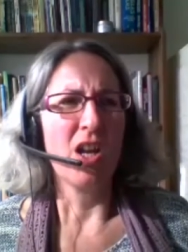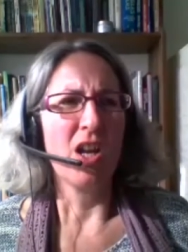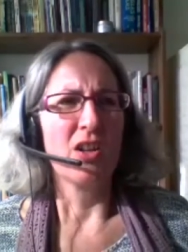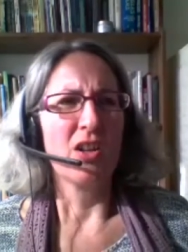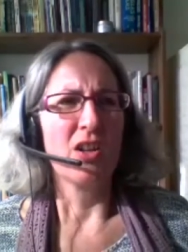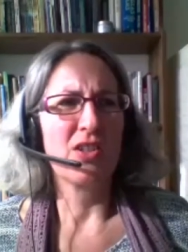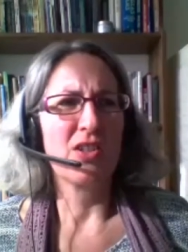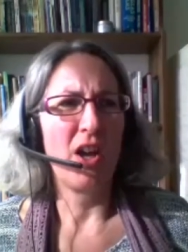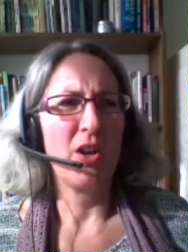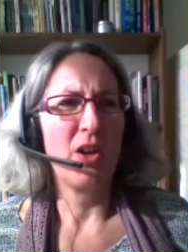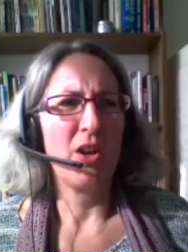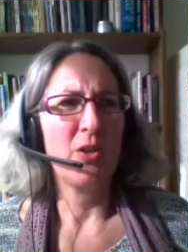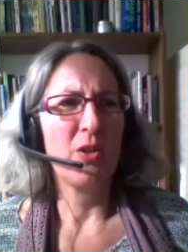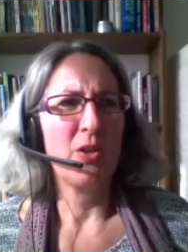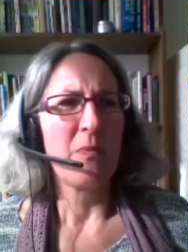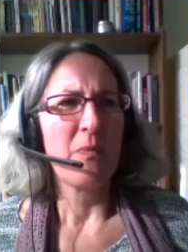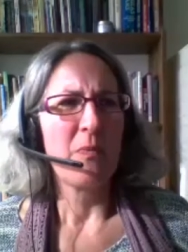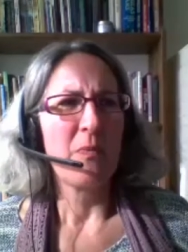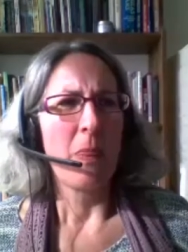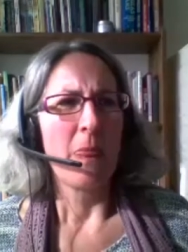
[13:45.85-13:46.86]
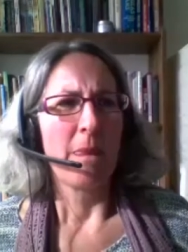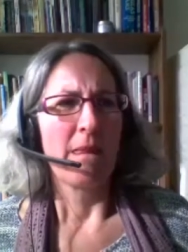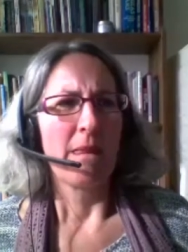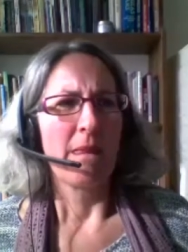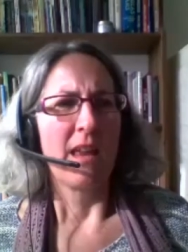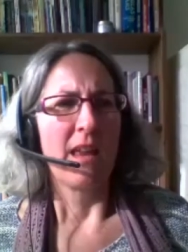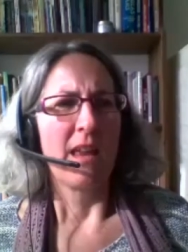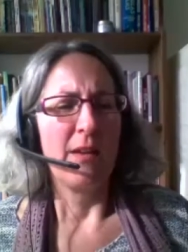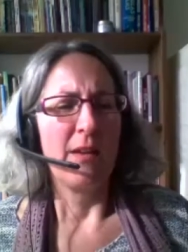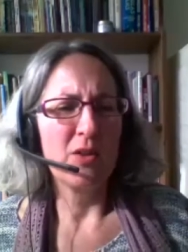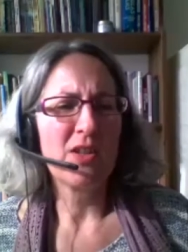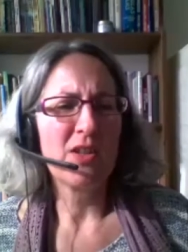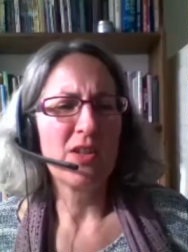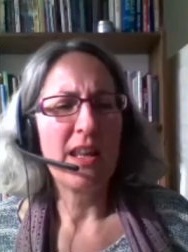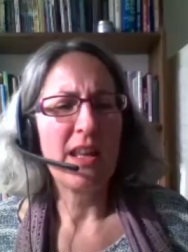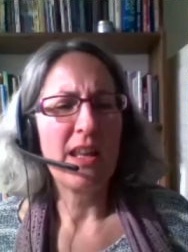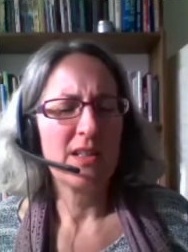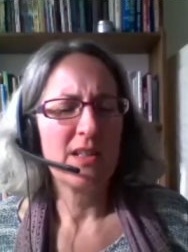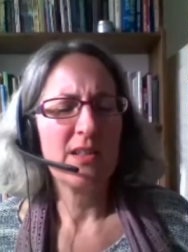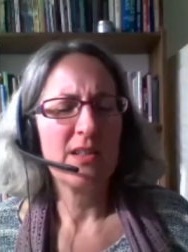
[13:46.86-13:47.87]
So if you
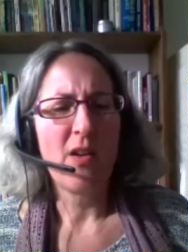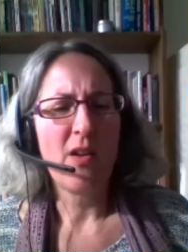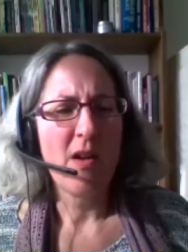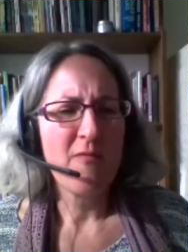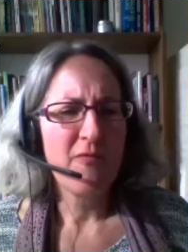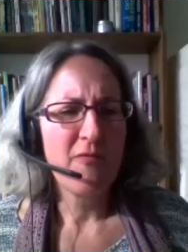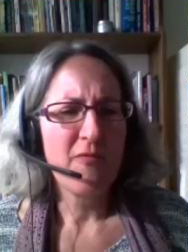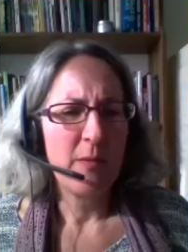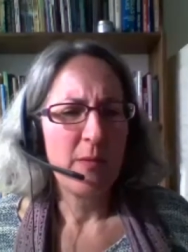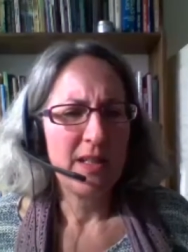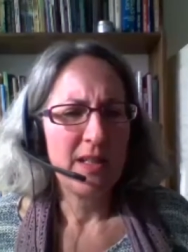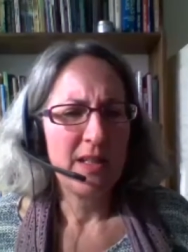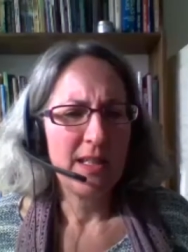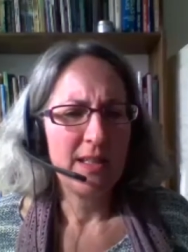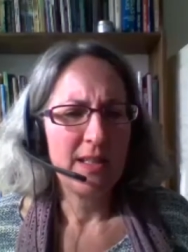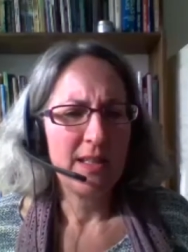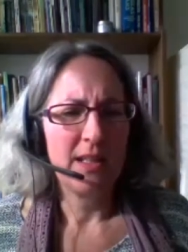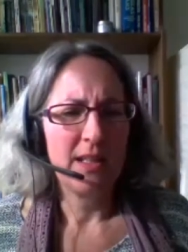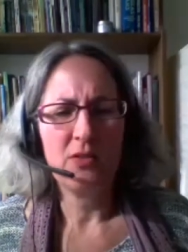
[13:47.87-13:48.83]
take the divine feminine